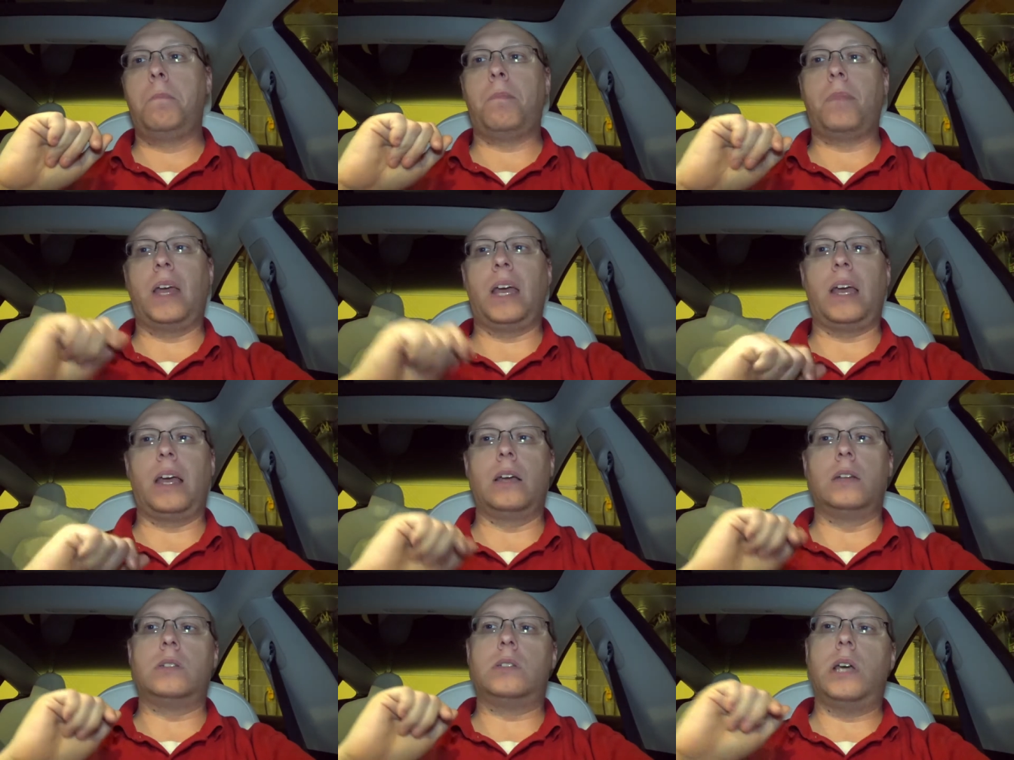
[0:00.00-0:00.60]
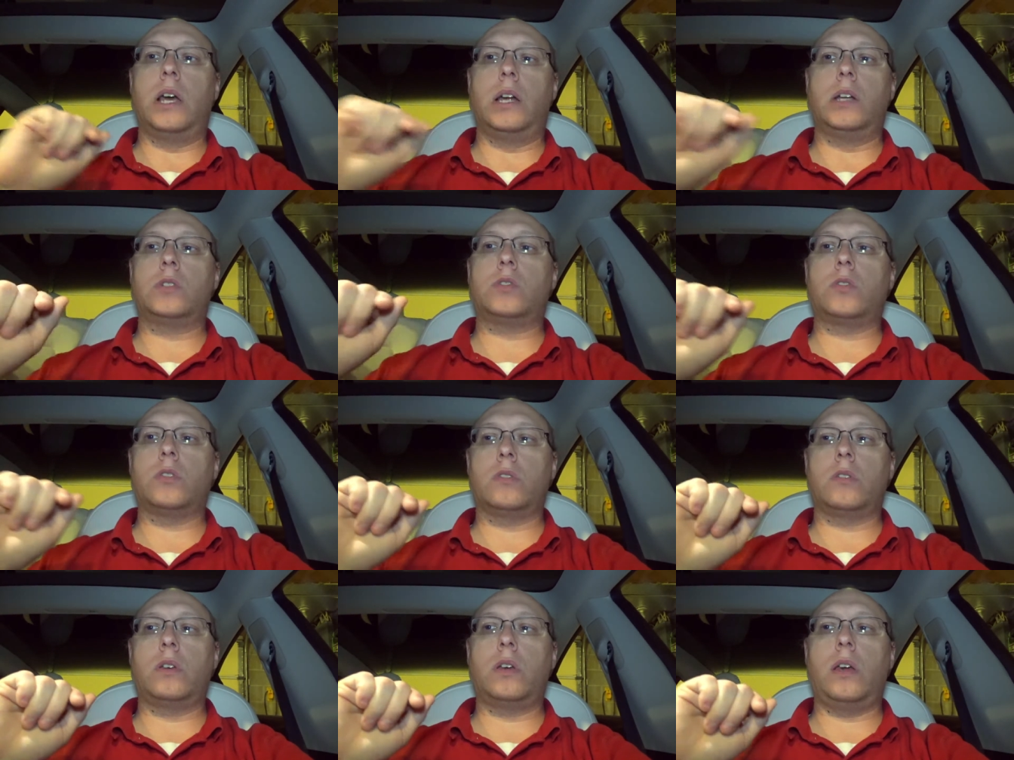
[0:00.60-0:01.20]
they
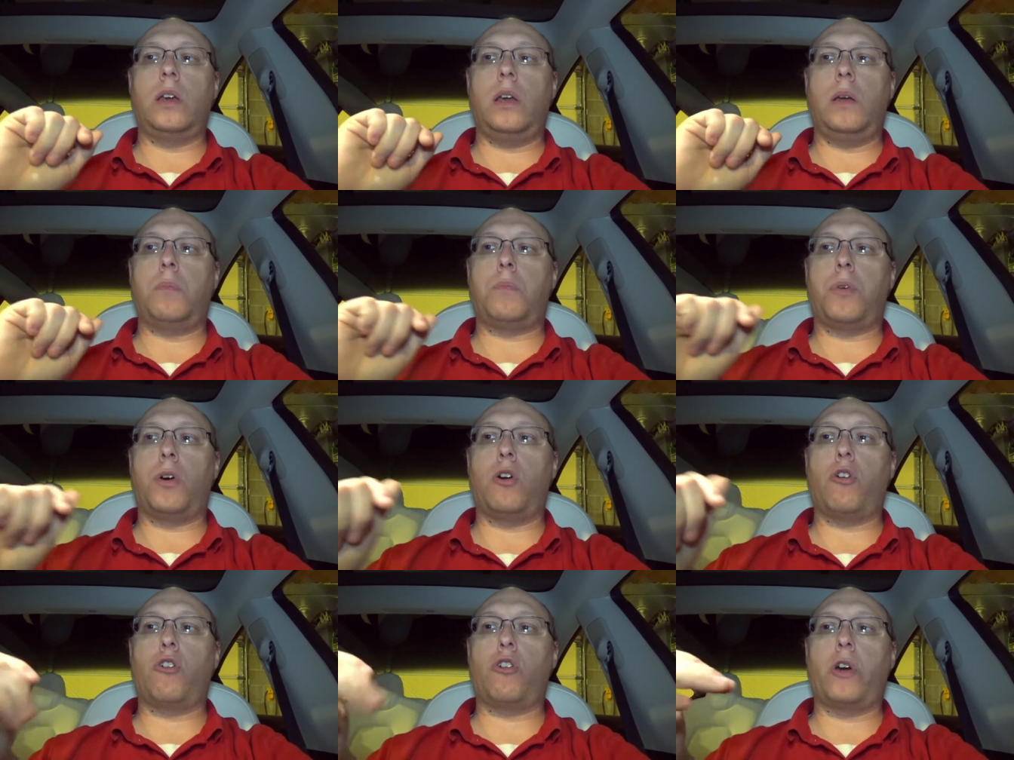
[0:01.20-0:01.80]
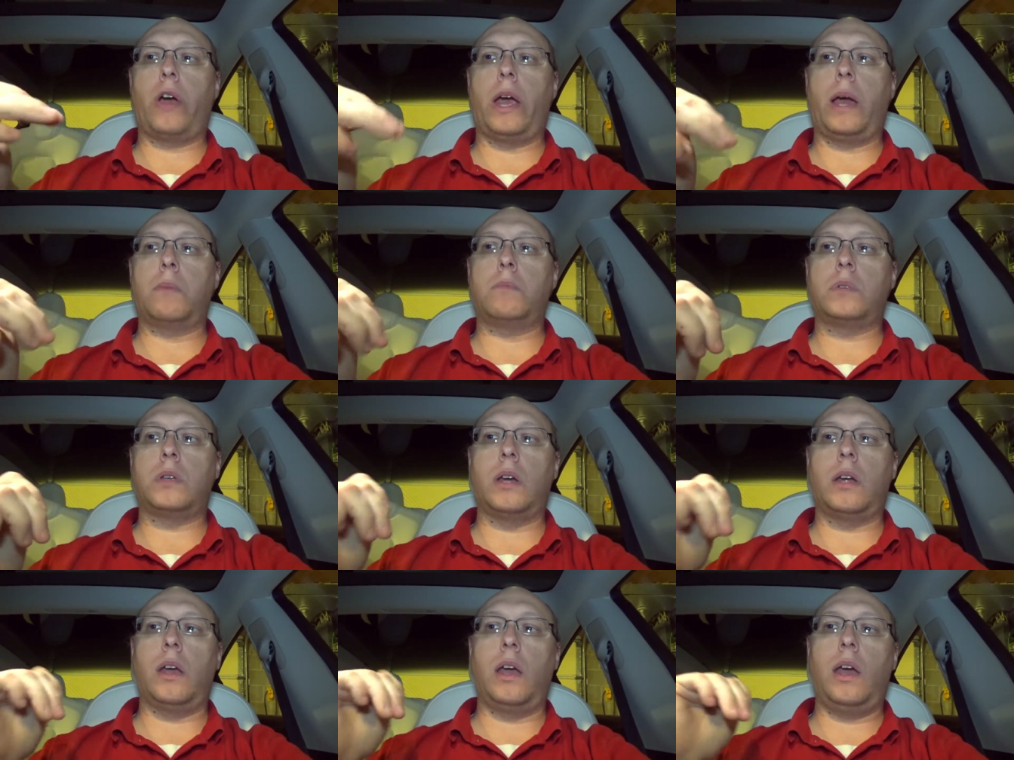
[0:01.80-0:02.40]
intentionally
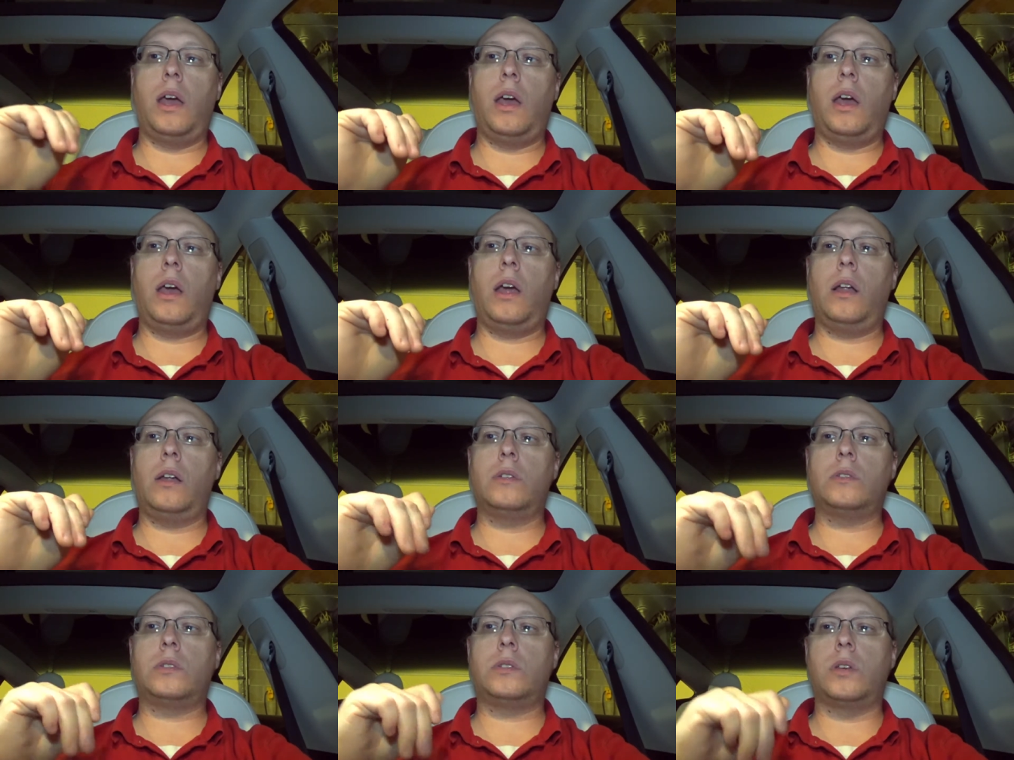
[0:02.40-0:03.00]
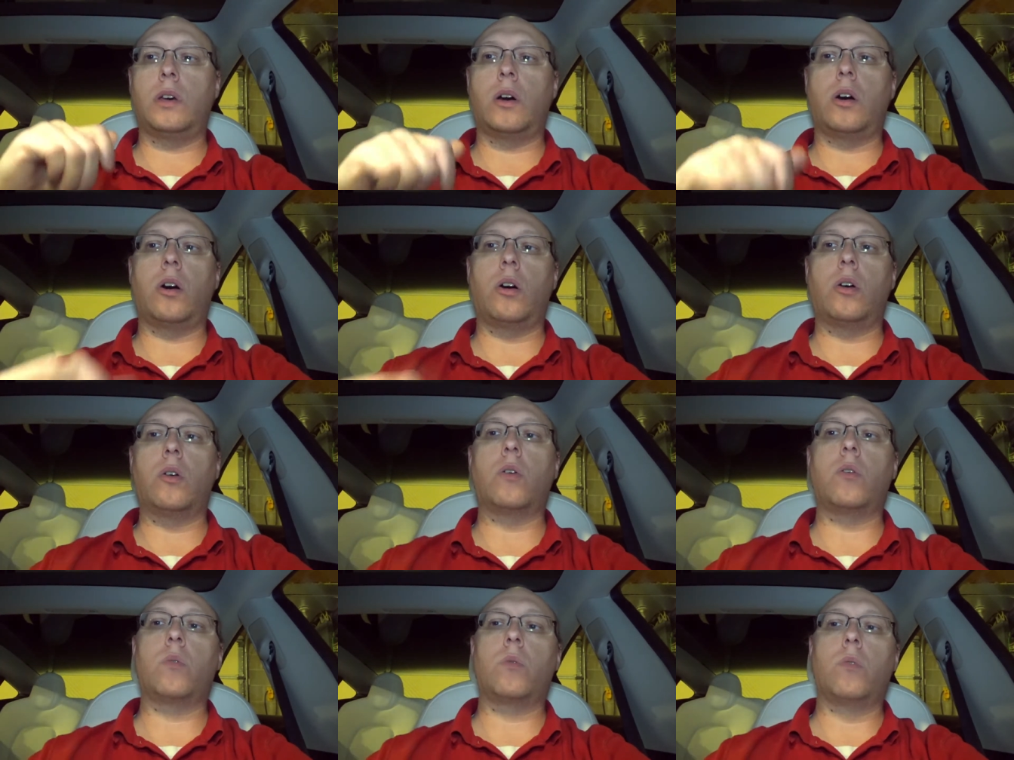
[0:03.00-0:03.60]
programmed it in
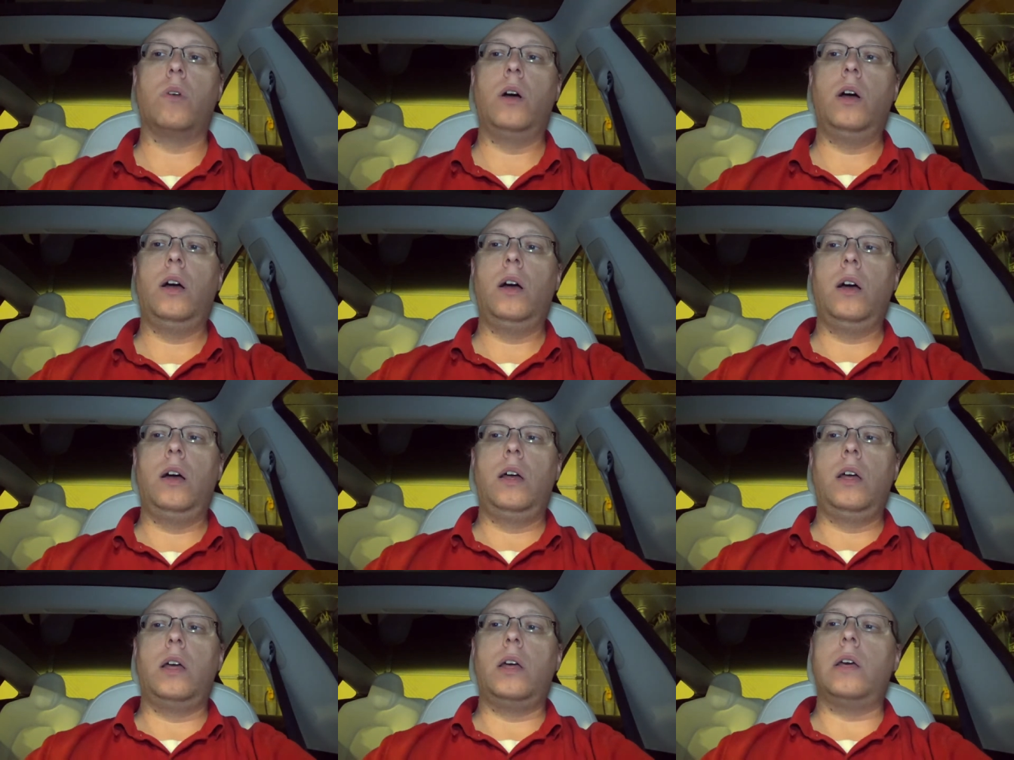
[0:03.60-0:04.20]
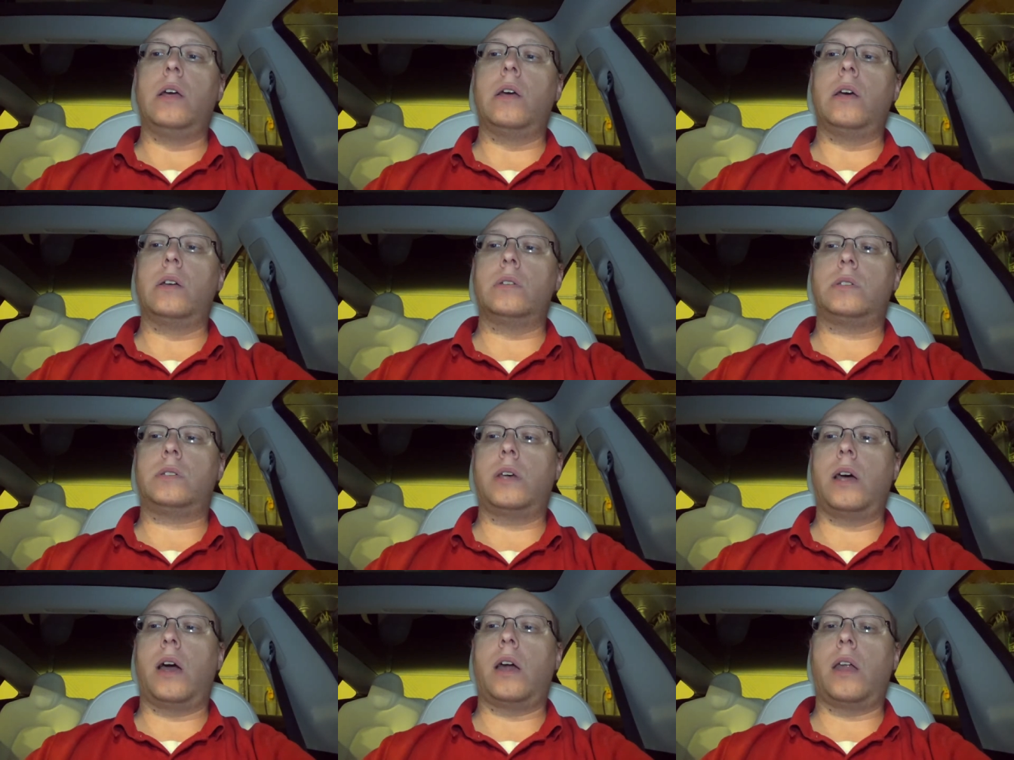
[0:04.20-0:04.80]
so it
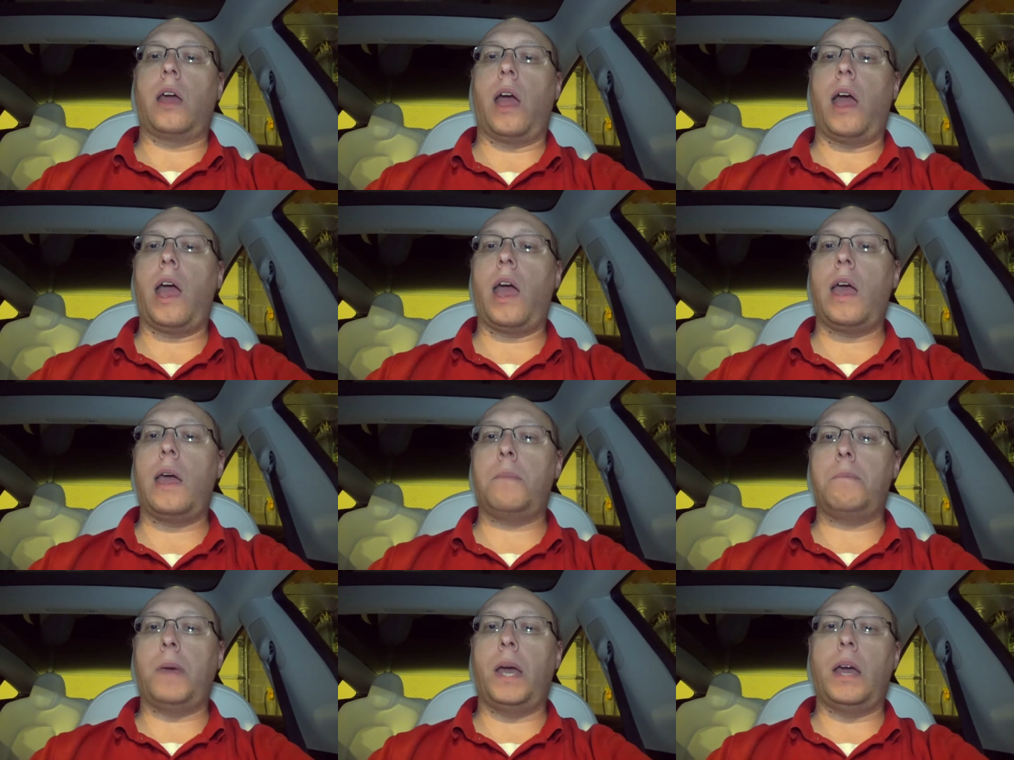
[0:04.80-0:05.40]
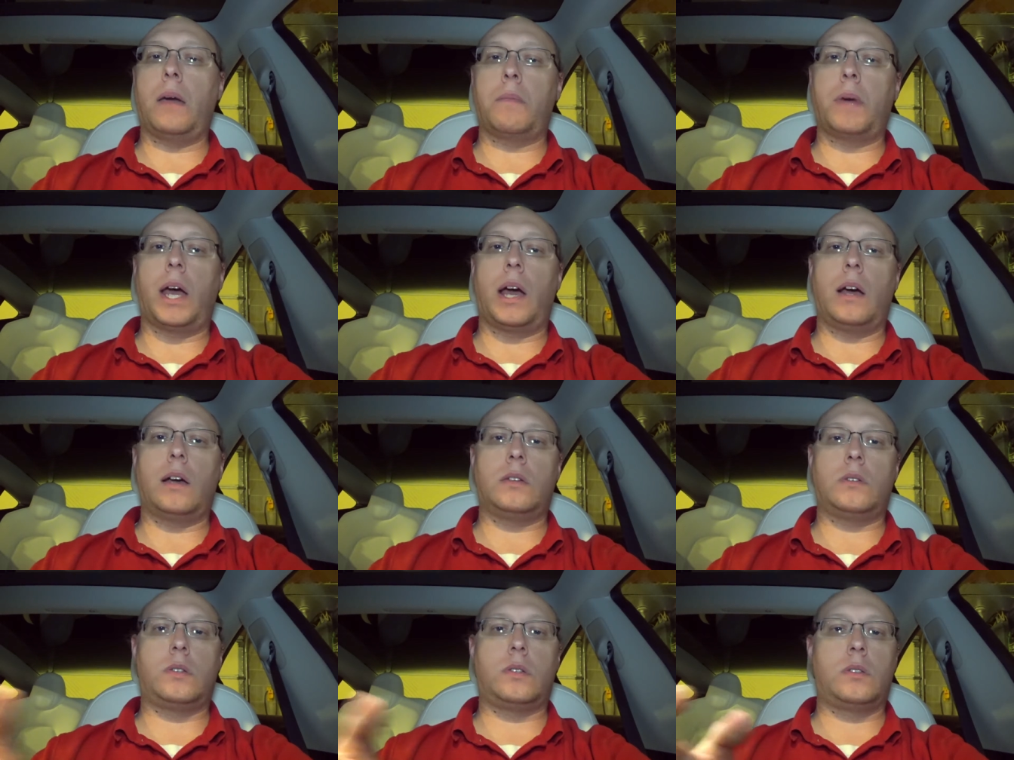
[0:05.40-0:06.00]
said, hey,
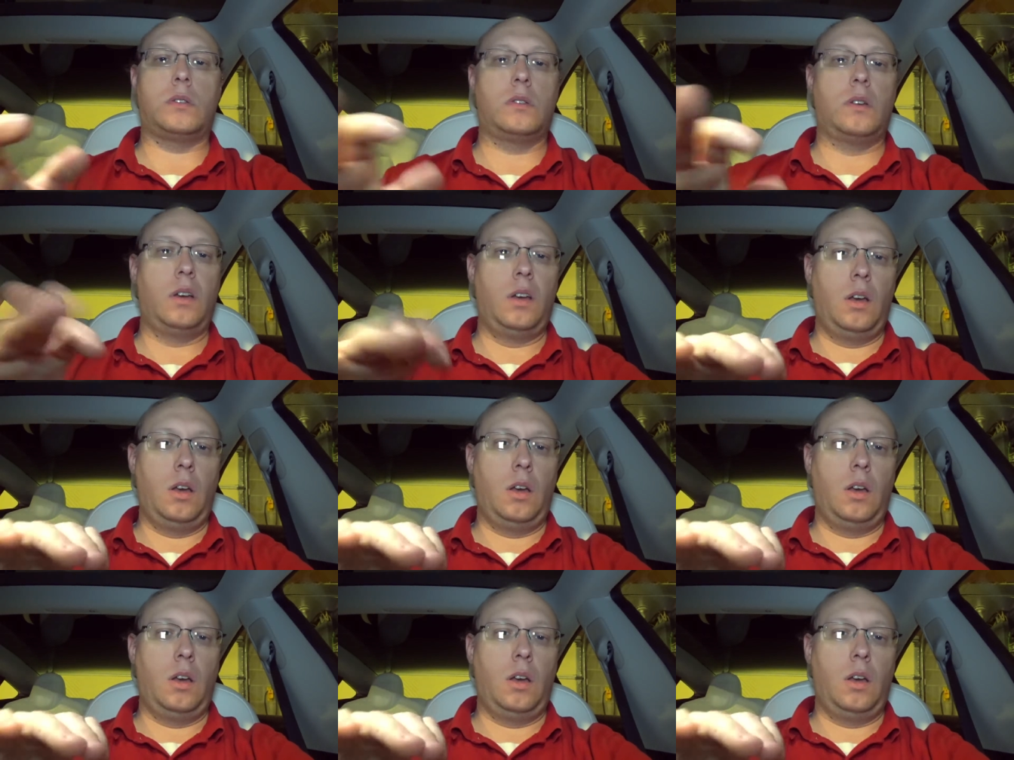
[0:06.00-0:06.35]
BMS,